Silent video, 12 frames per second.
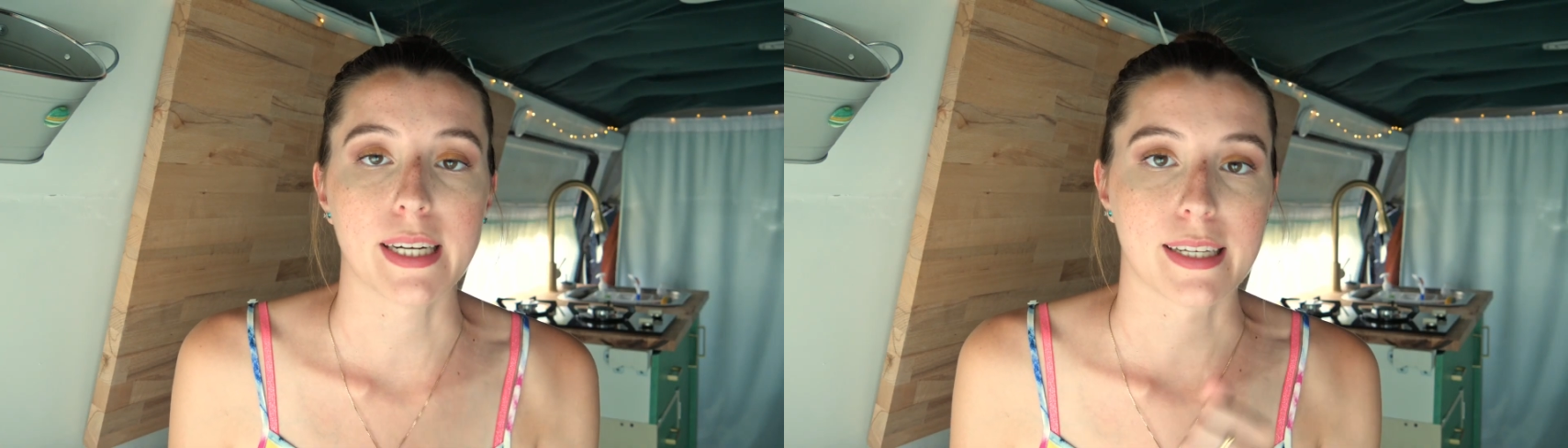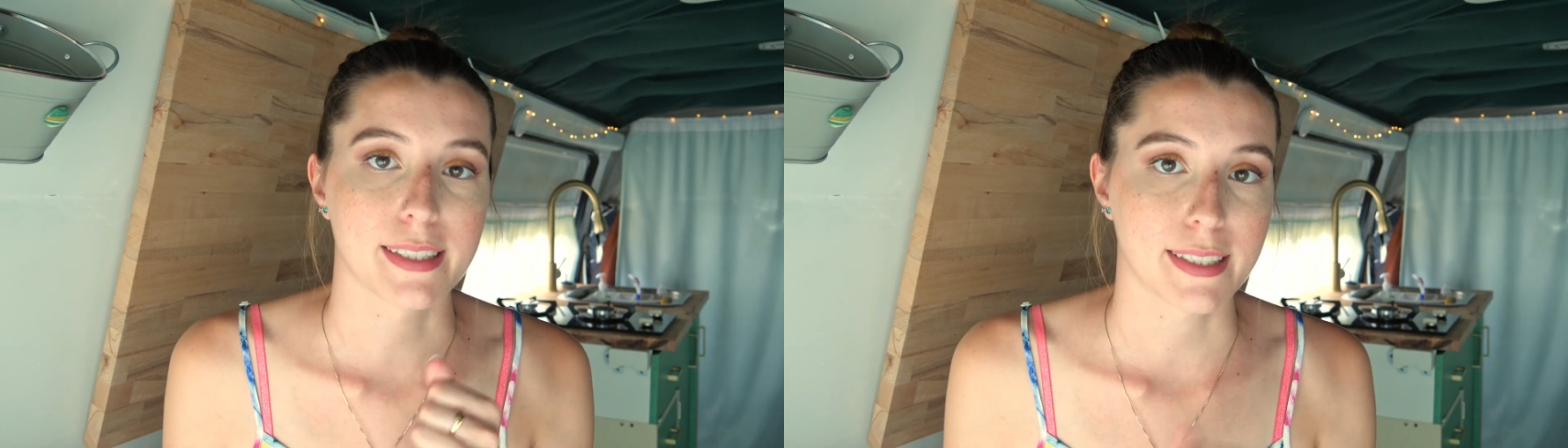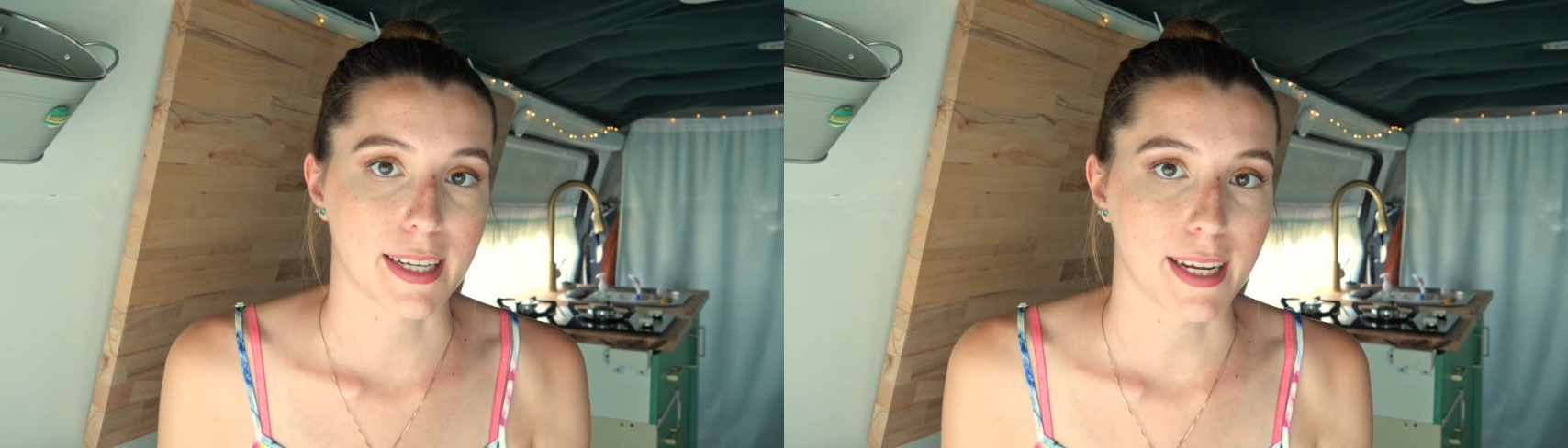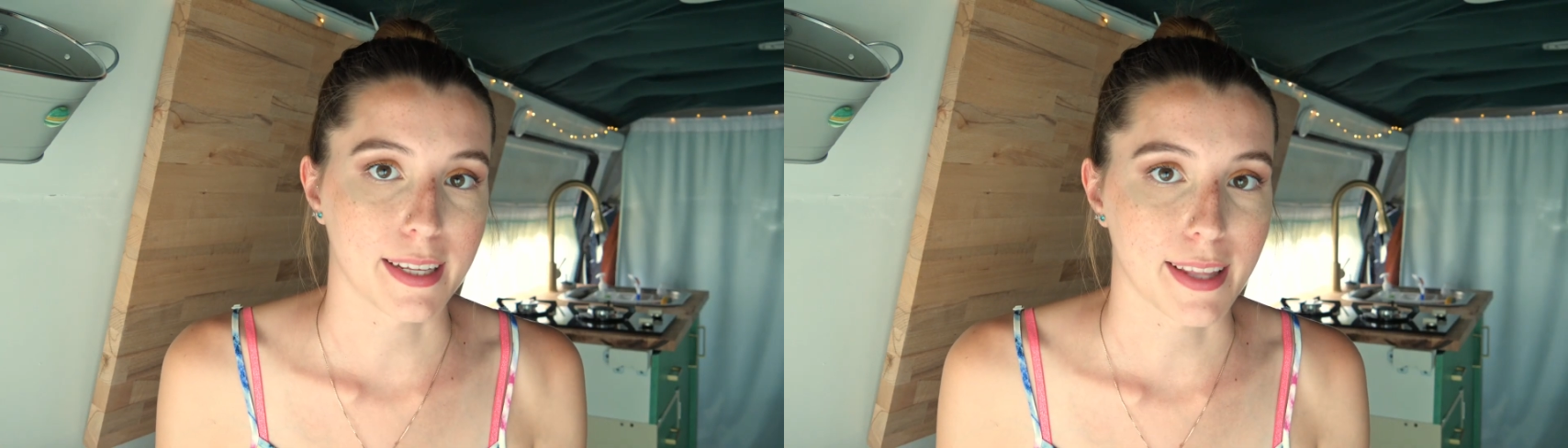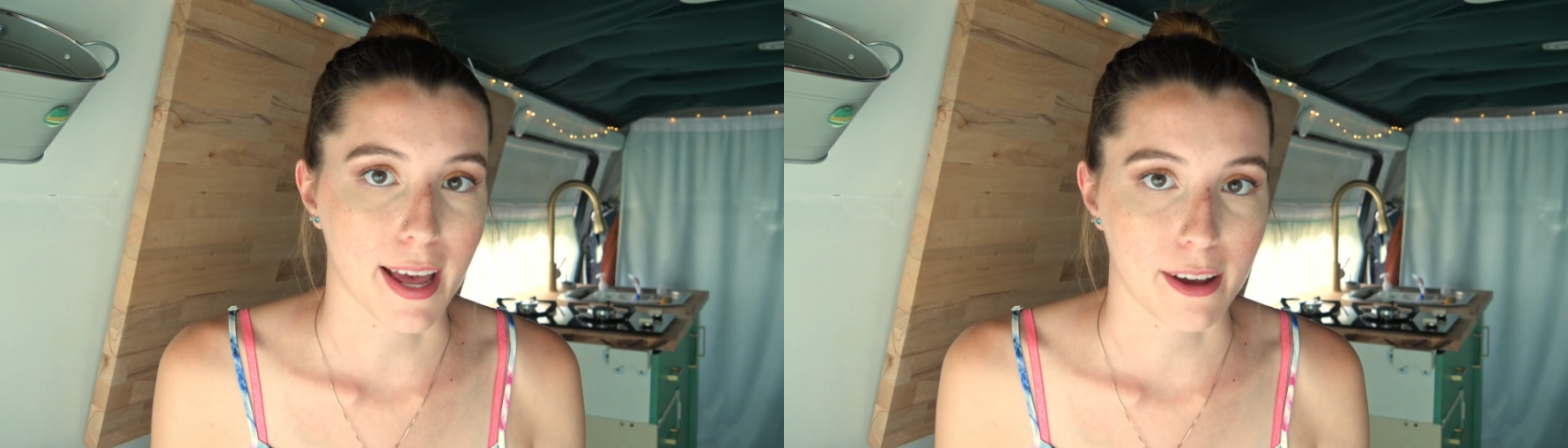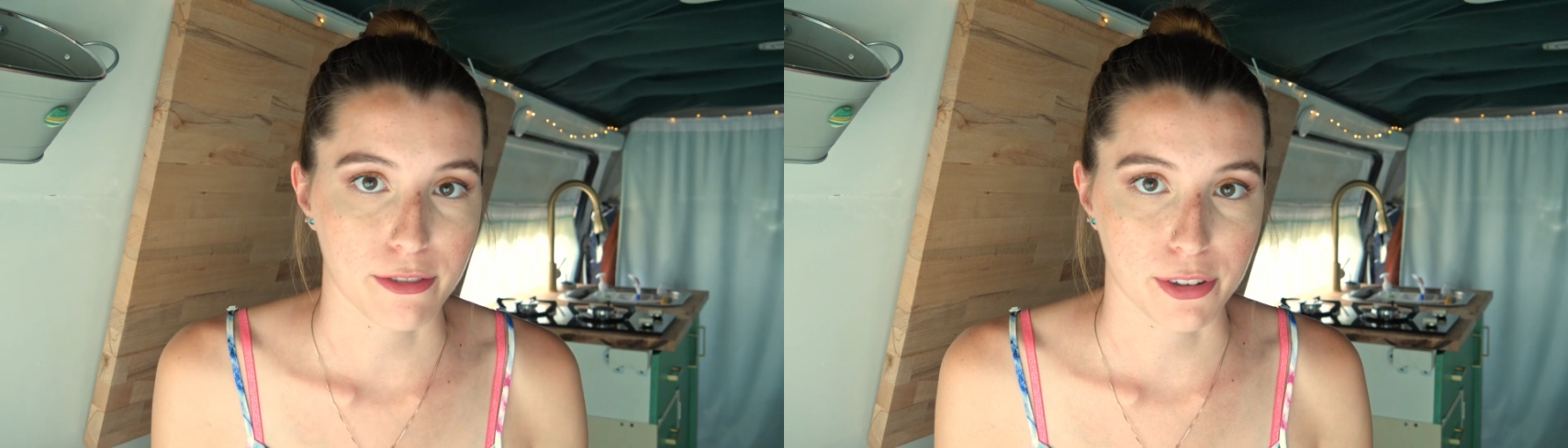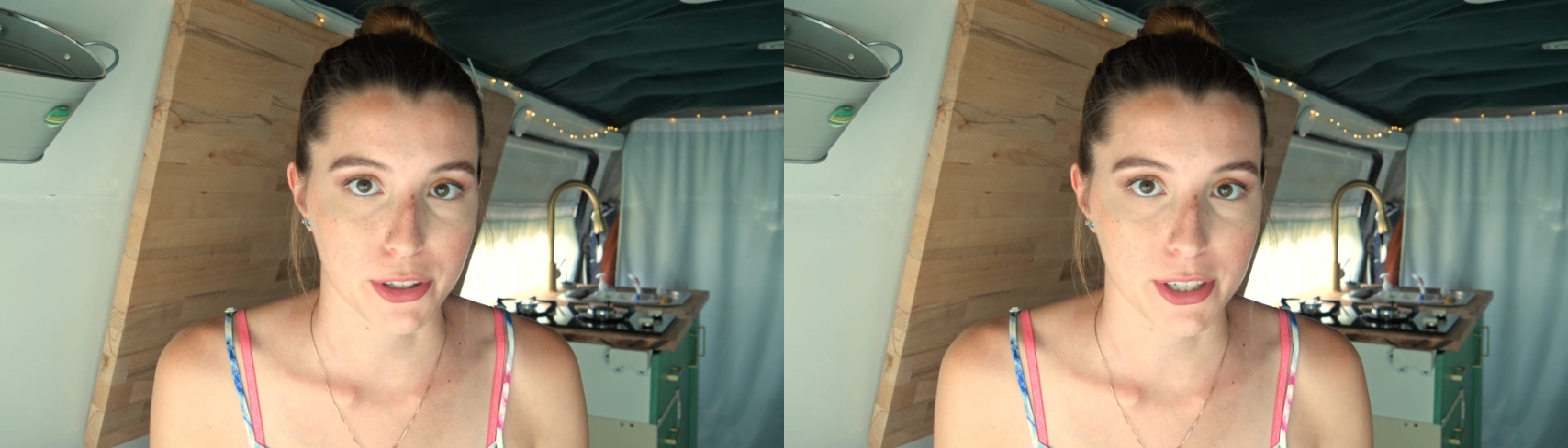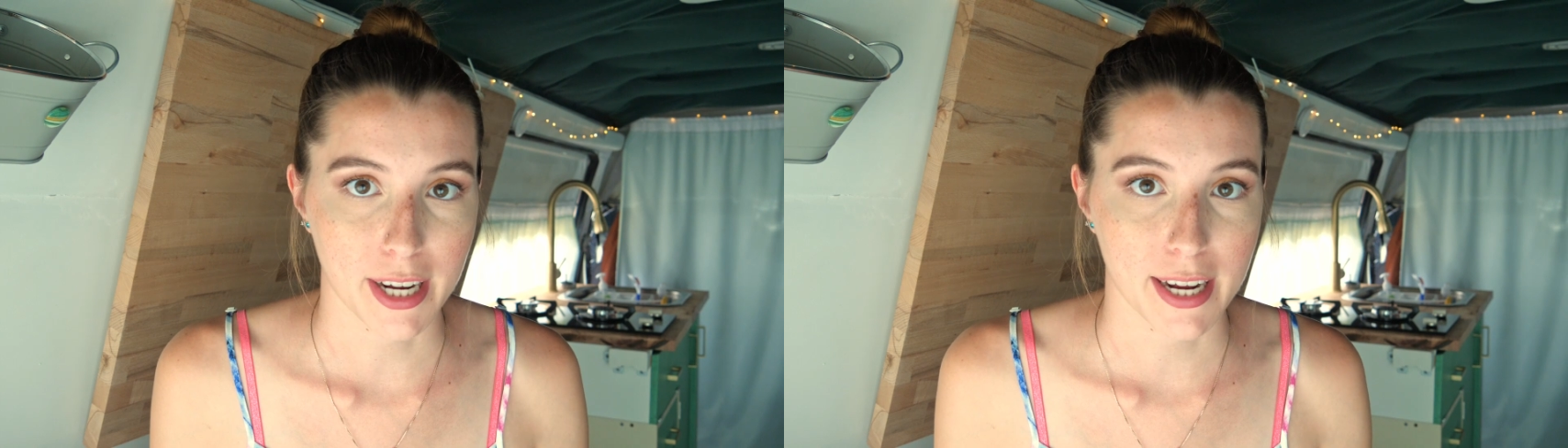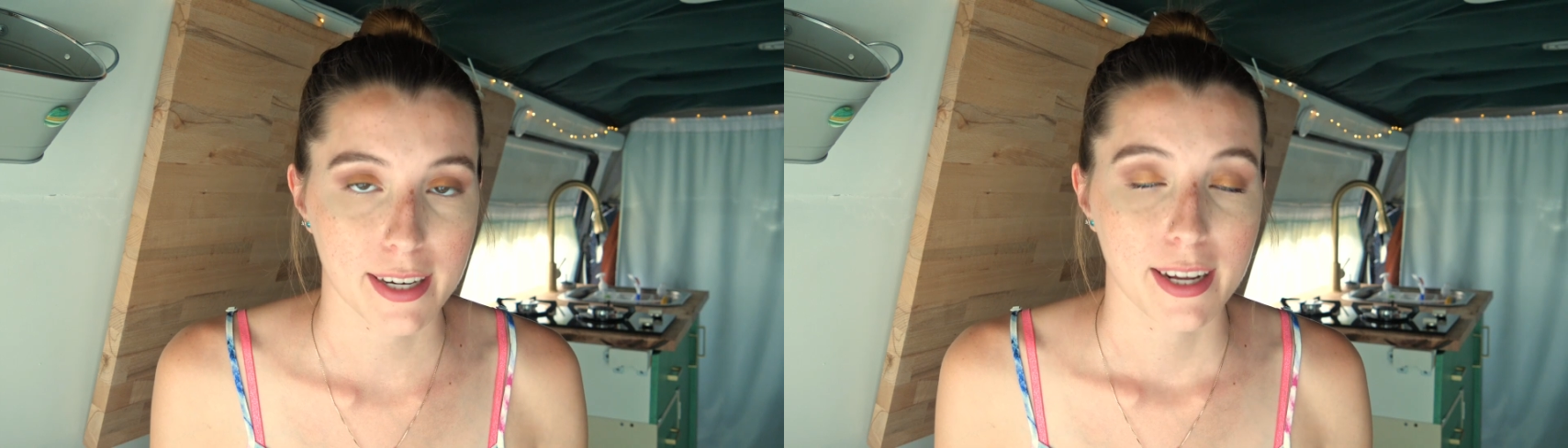and staying there for the
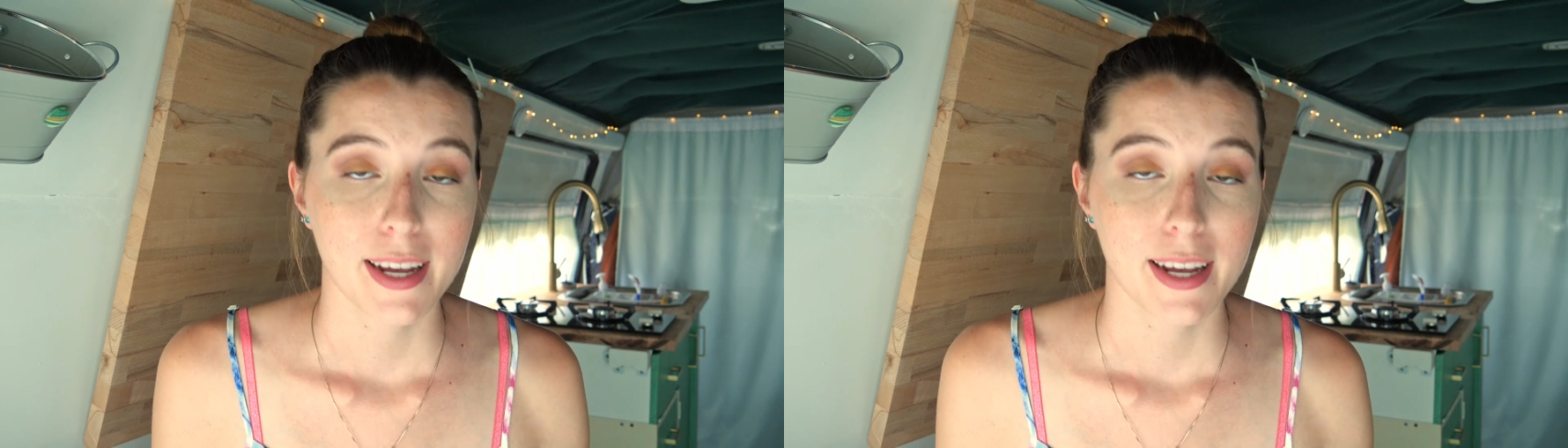night.